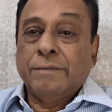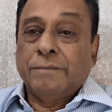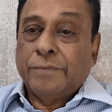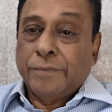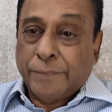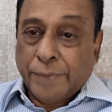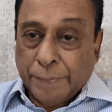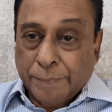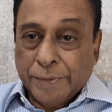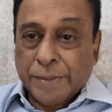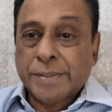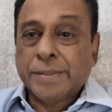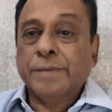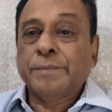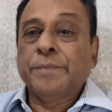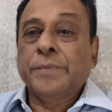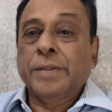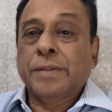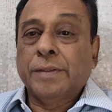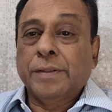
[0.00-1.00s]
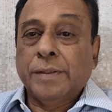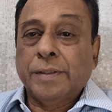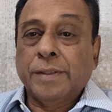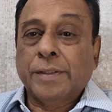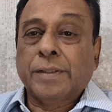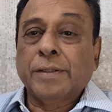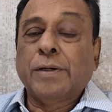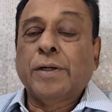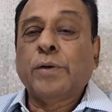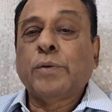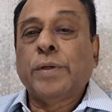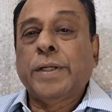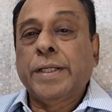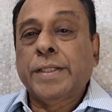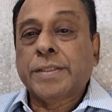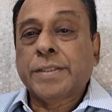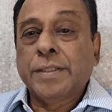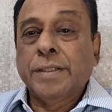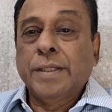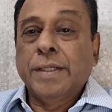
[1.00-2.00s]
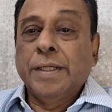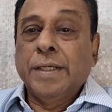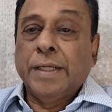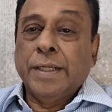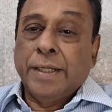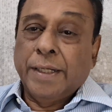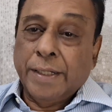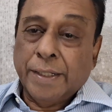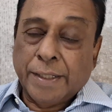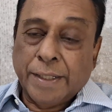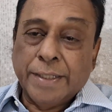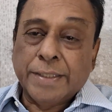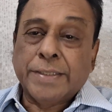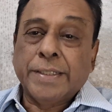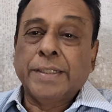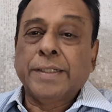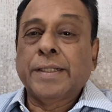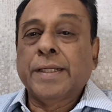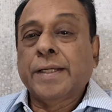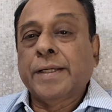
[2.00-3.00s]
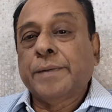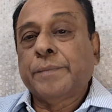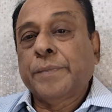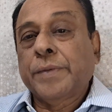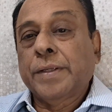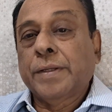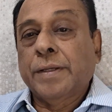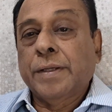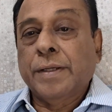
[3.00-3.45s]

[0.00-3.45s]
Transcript: 50%. The third one is increasing the